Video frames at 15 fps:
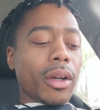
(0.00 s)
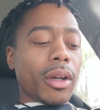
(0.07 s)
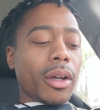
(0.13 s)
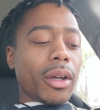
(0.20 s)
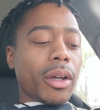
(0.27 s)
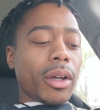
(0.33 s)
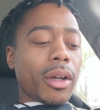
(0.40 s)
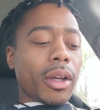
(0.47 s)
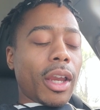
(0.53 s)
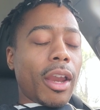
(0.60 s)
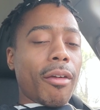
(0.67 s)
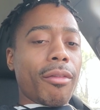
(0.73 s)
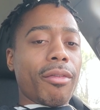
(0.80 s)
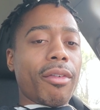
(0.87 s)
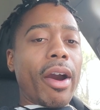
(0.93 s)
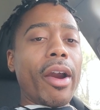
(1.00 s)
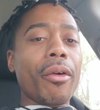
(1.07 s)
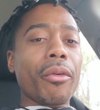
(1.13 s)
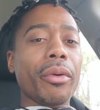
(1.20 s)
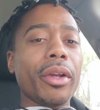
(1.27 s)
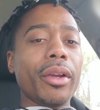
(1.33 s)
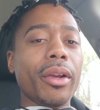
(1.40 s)
have
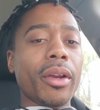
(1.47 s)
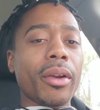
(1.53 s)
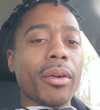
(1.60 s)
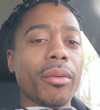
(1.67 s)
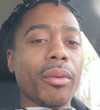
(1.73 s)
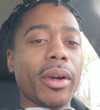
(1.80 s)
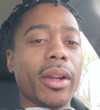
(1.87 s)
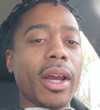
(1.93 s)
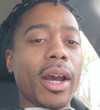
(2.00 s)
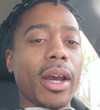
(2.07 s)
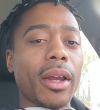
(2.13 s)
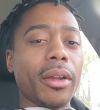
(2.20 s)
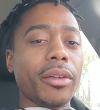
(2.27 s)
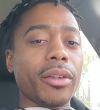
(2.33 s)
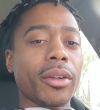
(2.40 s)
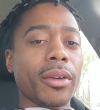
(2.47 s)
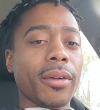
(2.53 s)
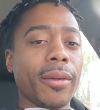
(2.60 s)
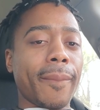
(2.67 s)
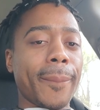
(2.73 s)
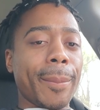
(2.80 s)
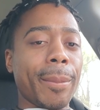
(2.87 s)
fiery red eyes.
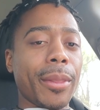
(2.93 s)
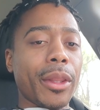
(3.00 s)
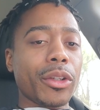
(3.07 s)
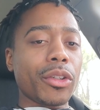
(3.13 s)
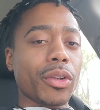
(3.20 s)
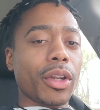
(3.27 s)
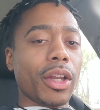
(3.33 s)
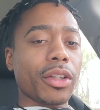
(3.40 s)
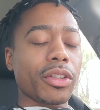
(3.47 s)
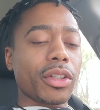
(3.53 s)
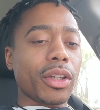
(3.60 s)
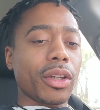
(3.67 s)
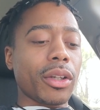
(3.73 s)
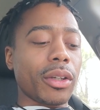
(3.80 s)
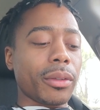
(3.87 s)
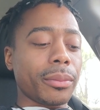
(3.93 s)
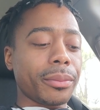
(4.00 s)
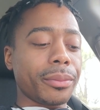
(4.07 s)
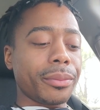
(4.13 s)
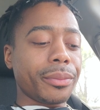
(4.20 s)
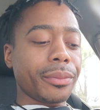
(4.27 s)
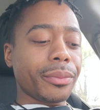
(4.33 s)
So that's a
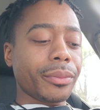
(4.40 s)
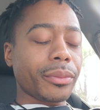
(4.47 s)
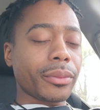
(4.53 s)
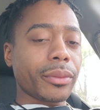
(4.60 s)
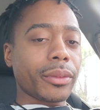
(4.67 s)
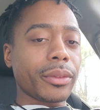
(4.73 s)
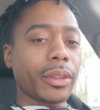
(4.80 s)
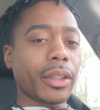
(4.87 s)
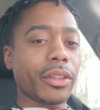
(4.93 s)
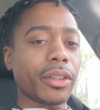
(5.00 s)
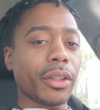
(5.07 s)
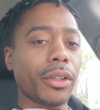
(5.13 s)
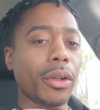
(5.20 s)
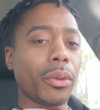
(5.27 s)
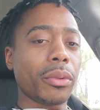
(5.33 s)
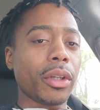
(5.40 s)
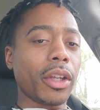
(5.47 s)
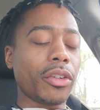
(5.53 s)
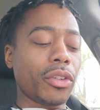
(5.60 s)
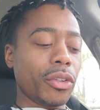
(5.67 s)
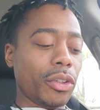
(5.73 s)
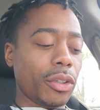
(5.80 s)
note
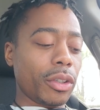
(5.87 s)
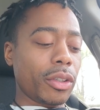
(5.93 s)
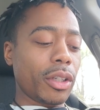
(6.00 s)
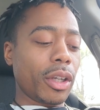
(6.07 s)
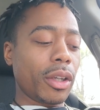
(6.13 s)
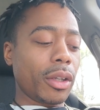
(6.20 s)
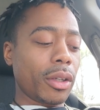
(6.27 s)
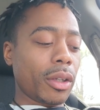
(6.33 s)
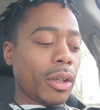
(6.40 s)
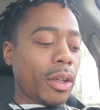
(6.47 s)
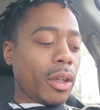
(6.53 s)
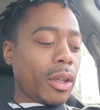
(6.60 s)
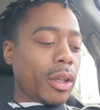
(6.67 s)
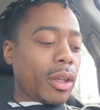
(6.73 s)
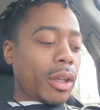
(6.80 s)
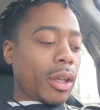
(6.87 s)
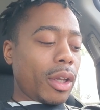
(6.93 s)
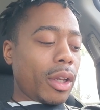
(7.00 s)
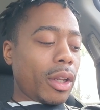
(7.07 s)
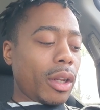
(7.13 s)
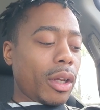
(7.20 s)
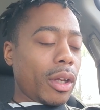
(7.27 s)
that you should take.
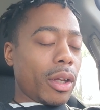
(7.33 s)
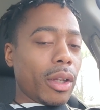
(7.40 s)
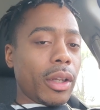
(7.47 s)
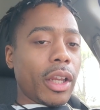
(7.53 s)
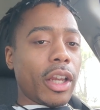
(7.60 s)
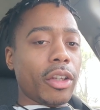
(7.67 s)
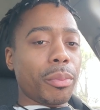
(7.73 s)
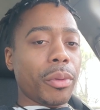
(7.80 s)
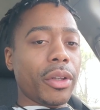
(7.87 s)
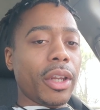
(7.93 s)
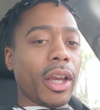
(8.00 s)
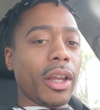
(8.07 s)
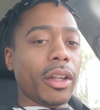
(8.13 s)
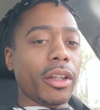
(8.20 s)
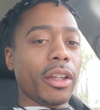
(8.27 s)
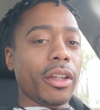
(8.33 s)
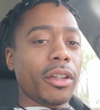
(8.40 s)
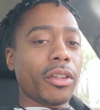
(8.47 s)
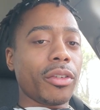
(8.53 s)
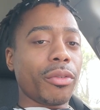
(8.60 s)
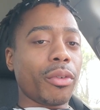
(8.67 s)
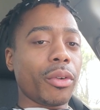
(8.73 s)
And last but not
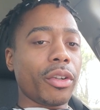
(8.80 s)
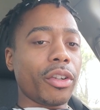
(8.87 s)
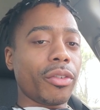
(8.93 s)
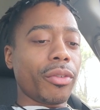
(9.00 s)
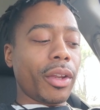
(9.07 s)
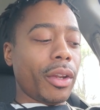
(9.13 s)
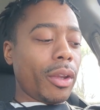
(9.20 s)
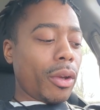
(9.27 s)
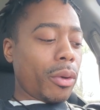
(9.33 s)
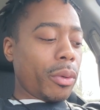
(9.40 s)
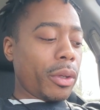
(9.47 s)
least for this video